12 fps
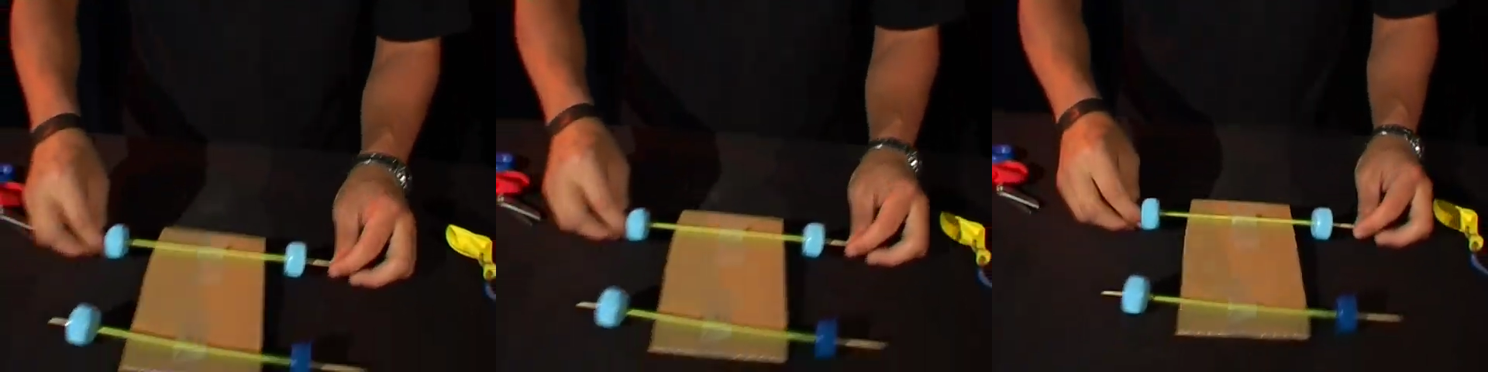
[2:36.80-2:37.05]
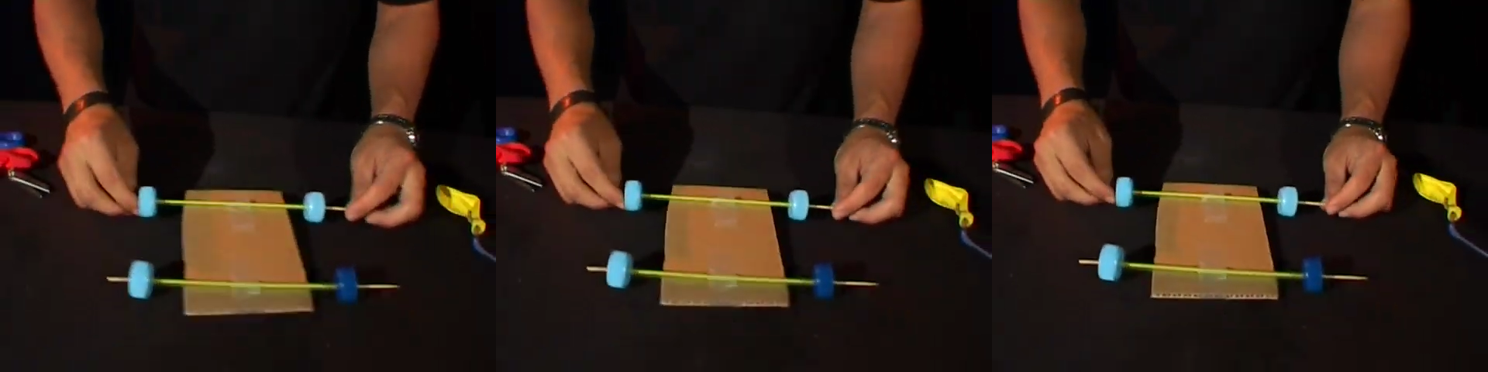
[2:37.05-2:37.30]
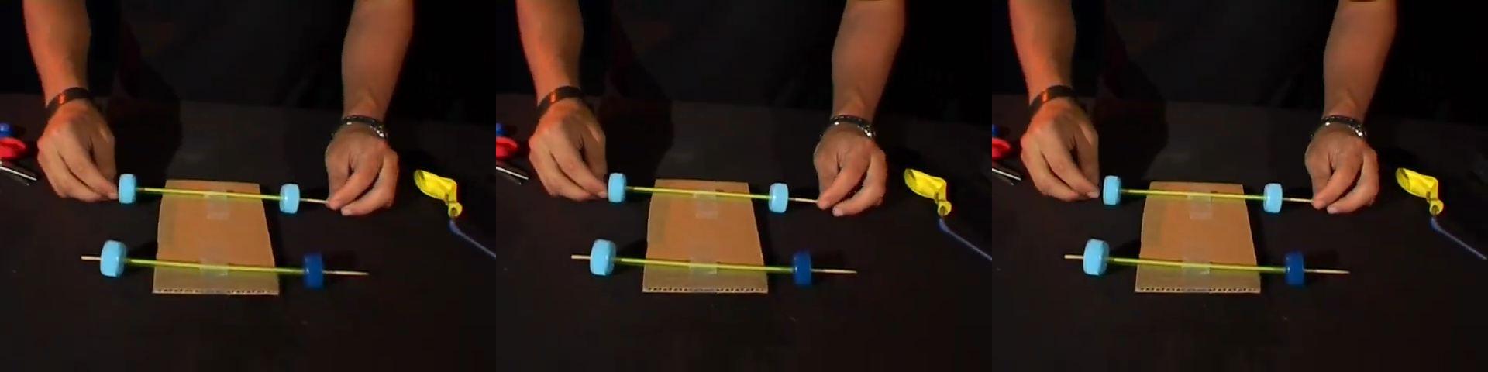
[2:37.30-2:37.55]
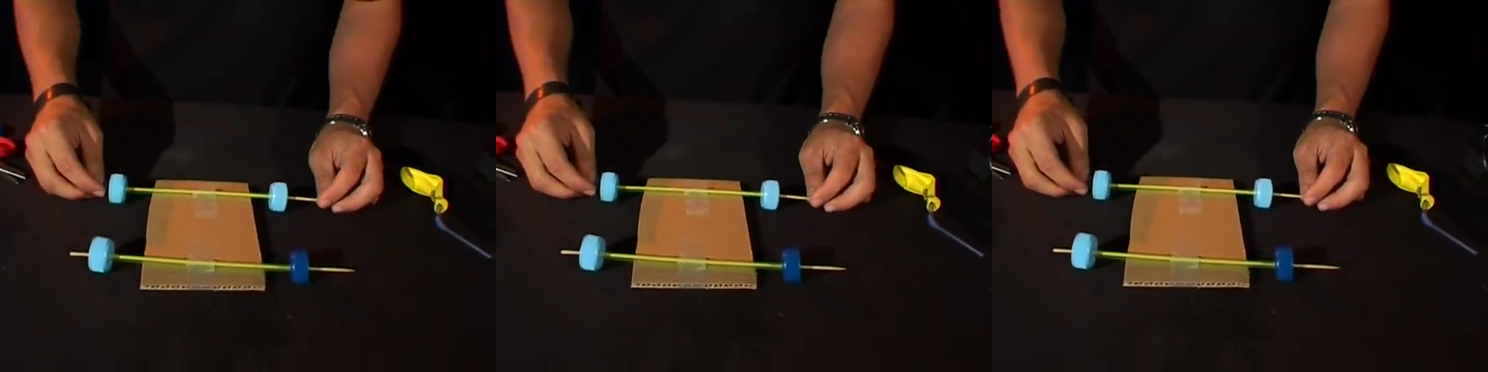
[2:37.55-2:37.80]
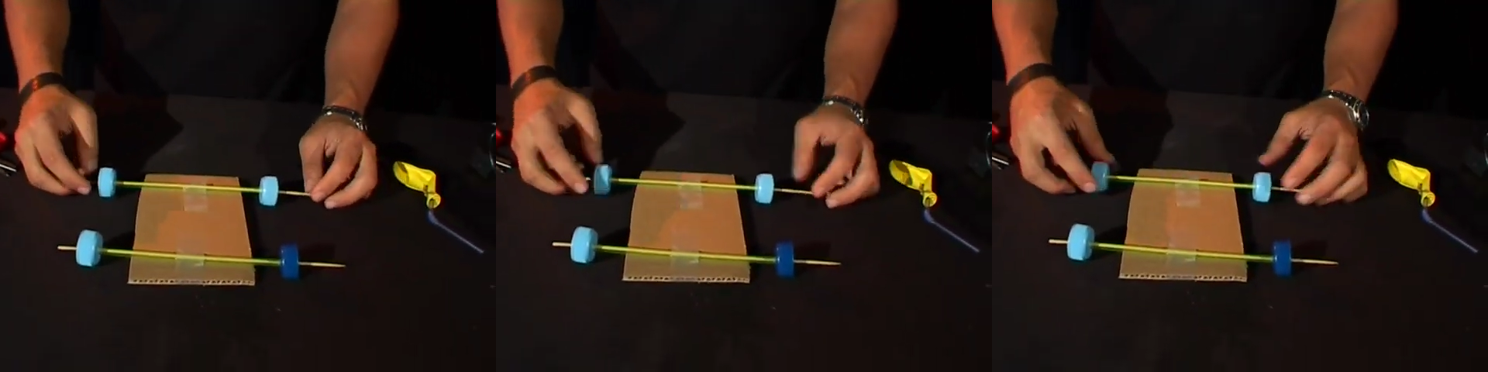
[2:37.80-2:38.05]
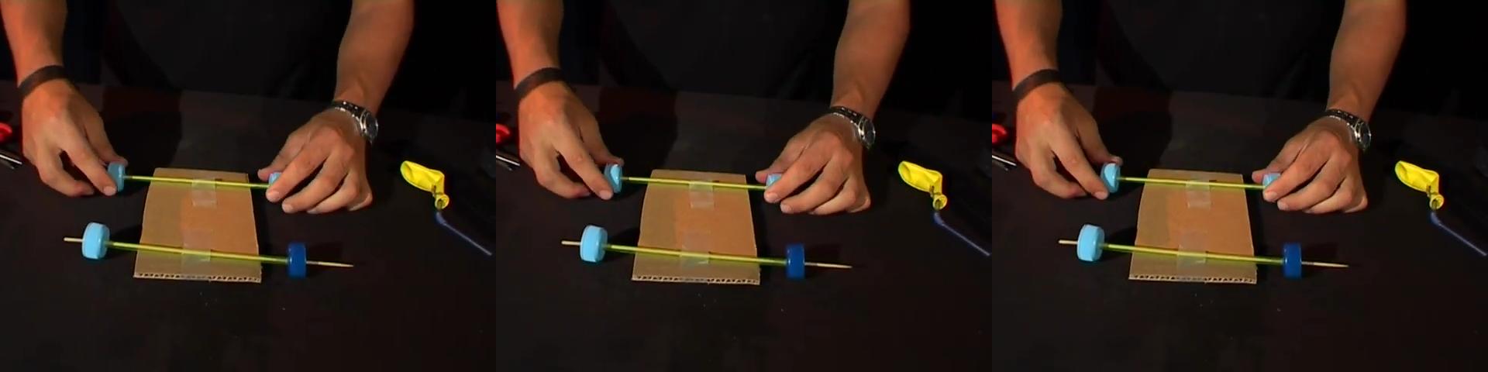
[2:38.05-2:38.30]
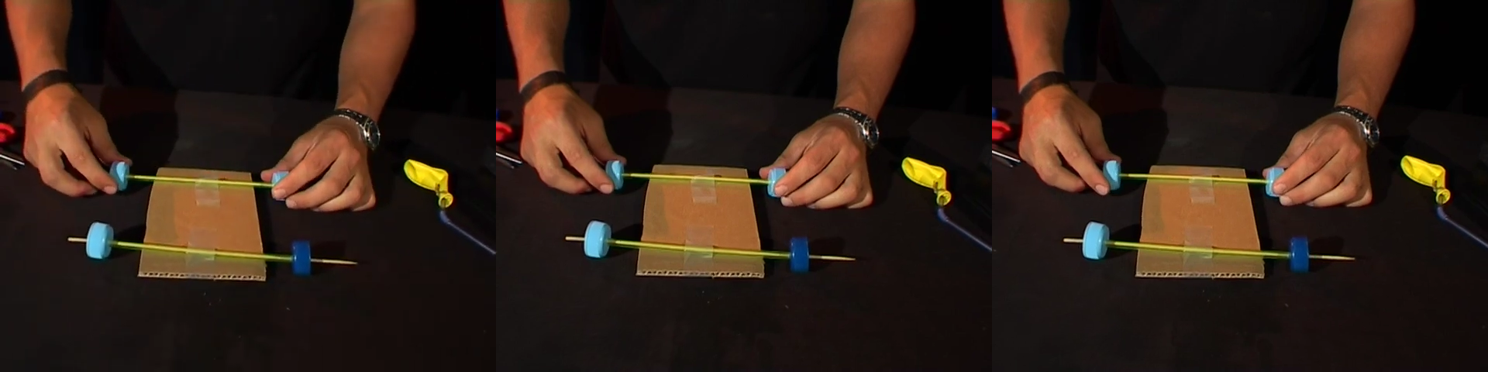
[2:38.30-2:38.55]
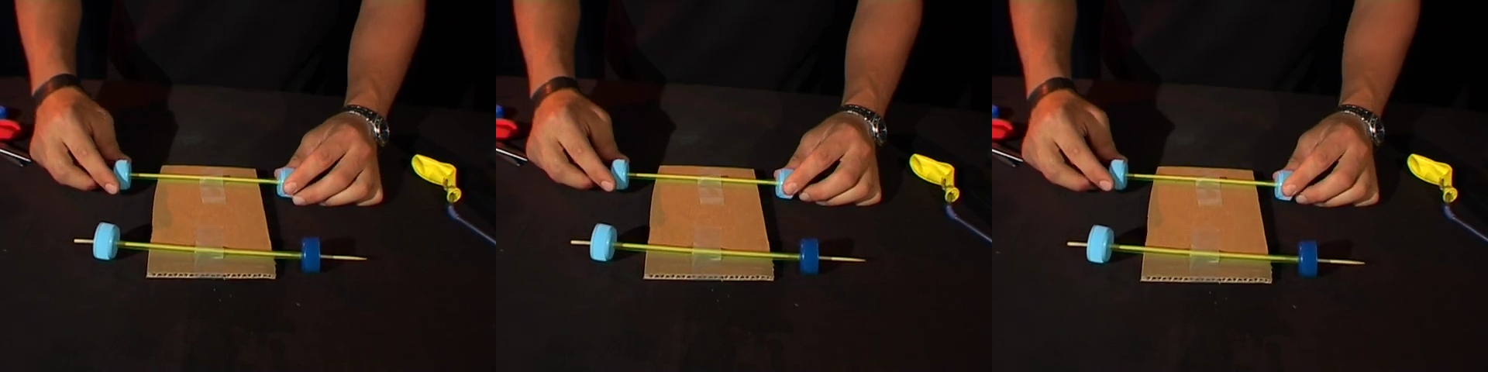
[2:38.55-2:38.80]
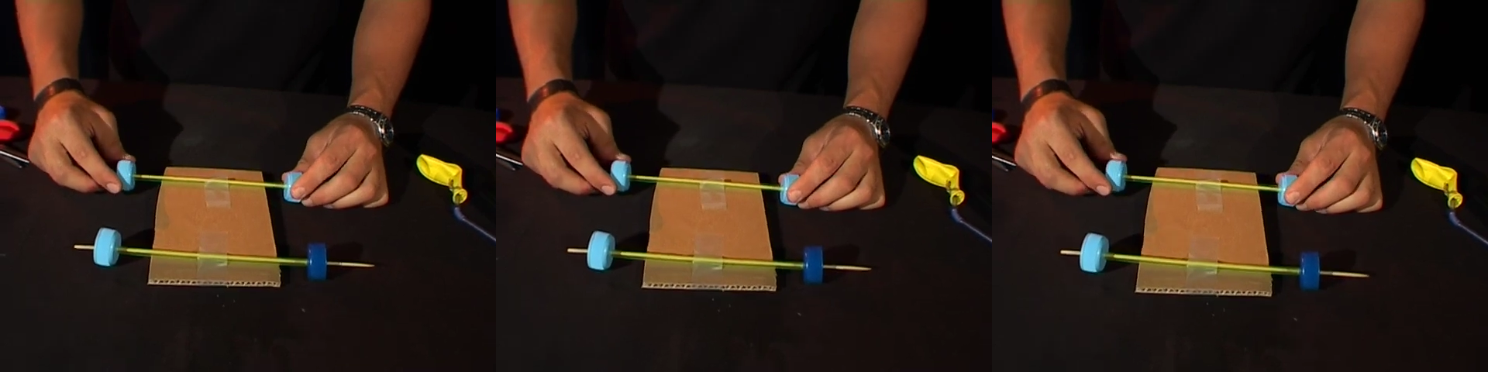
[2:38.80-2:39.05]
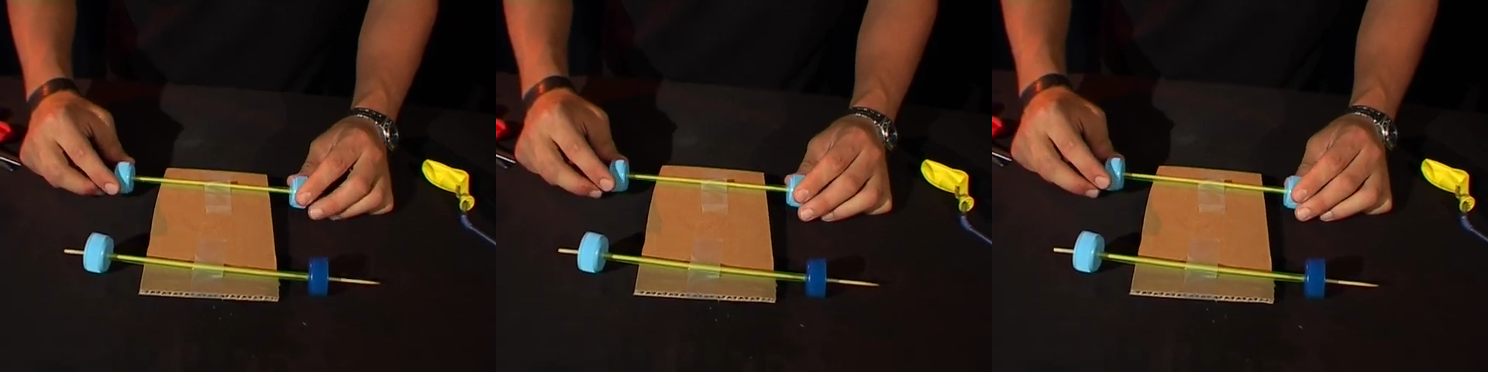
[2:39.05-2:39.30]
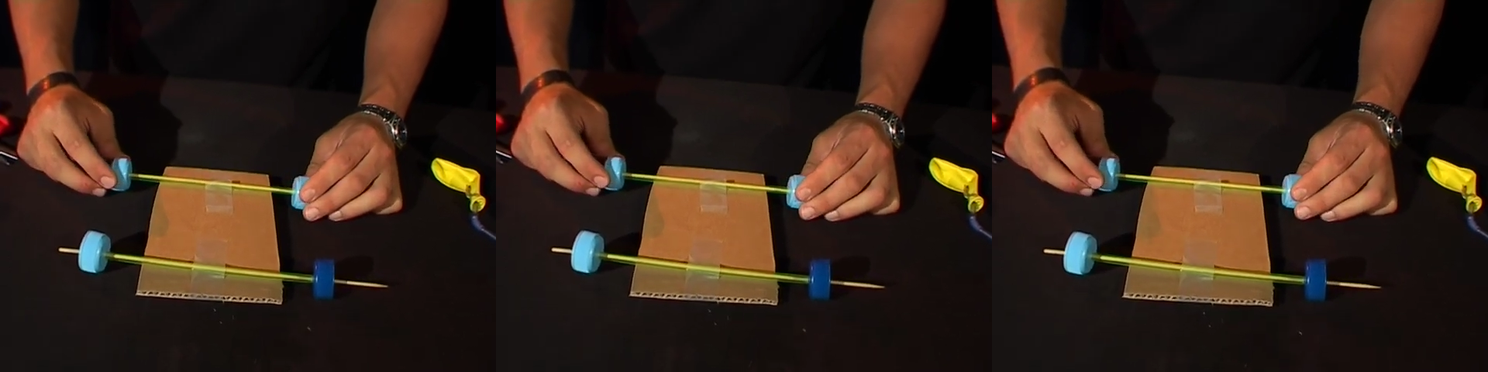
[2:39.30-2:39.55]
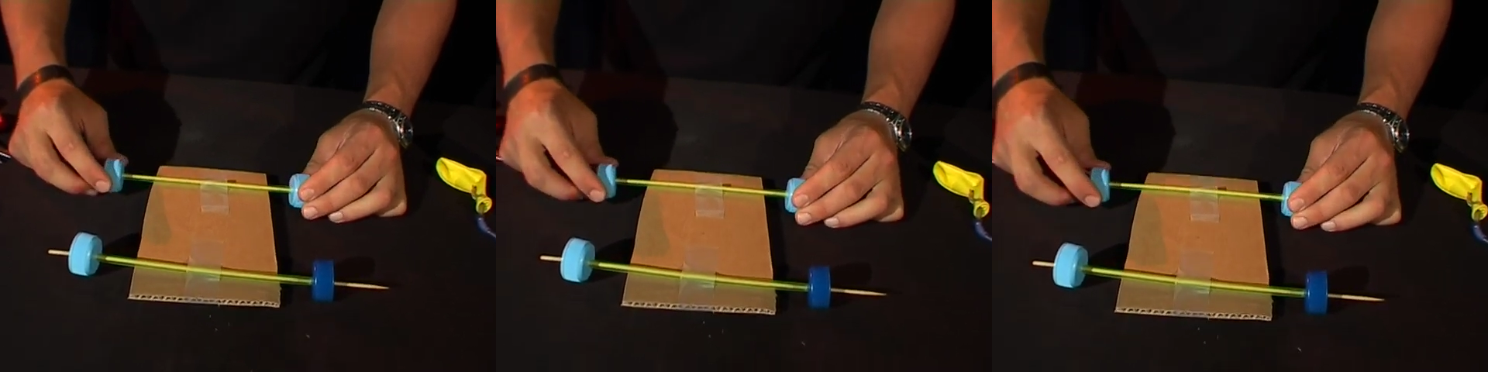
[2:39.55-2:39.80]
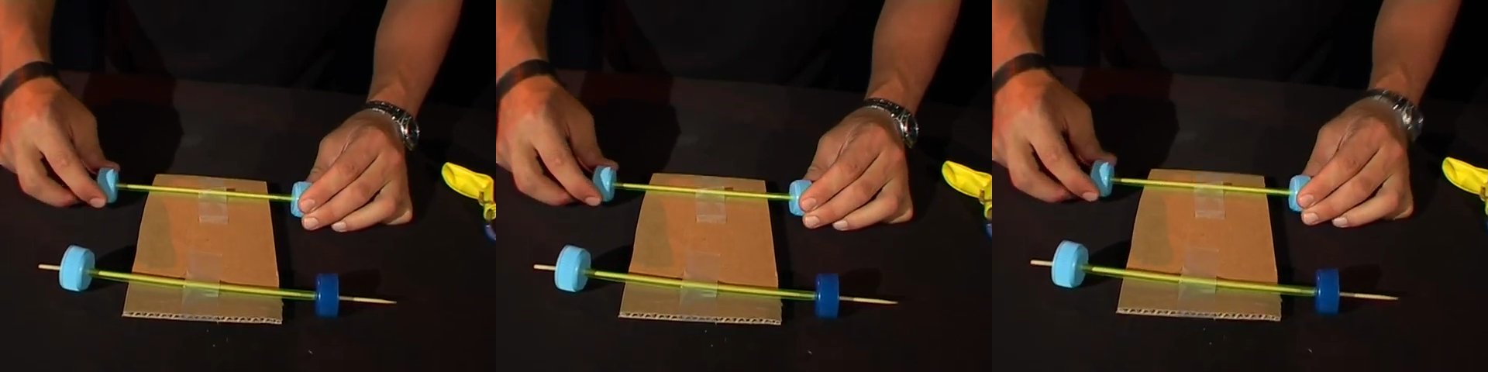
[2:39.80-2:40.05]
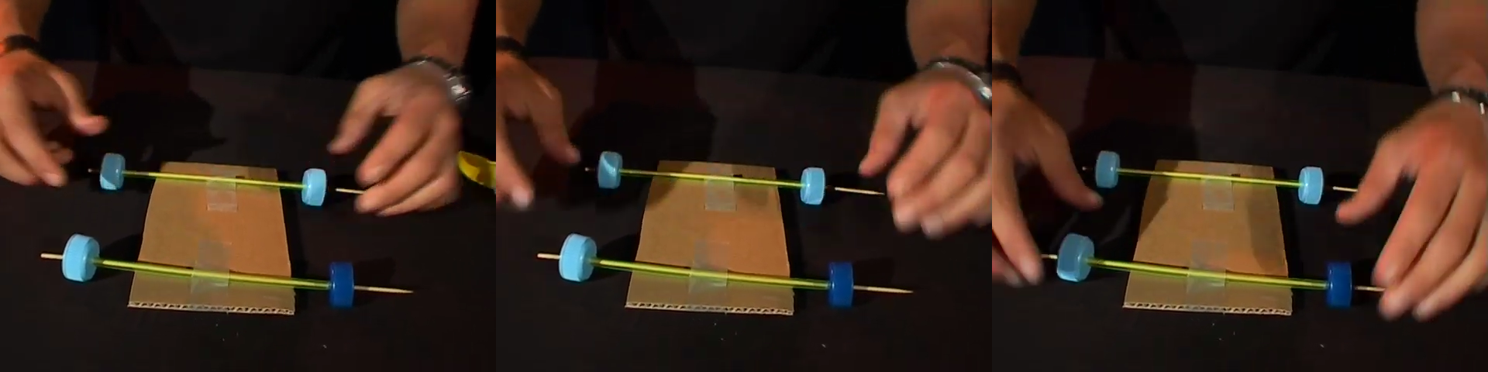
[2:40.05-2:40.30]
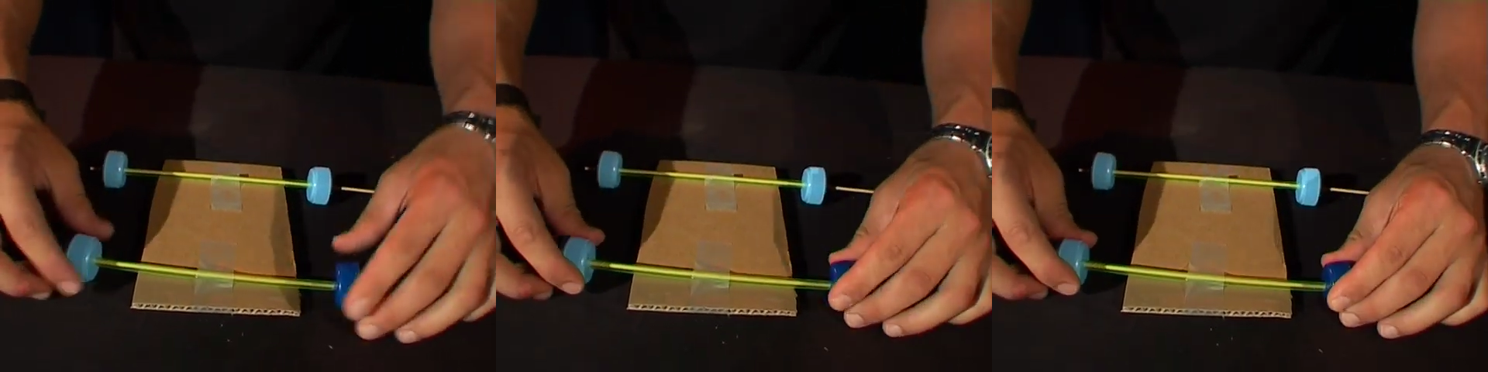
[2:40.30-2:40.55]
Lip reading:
Nobody's mouth can be seen.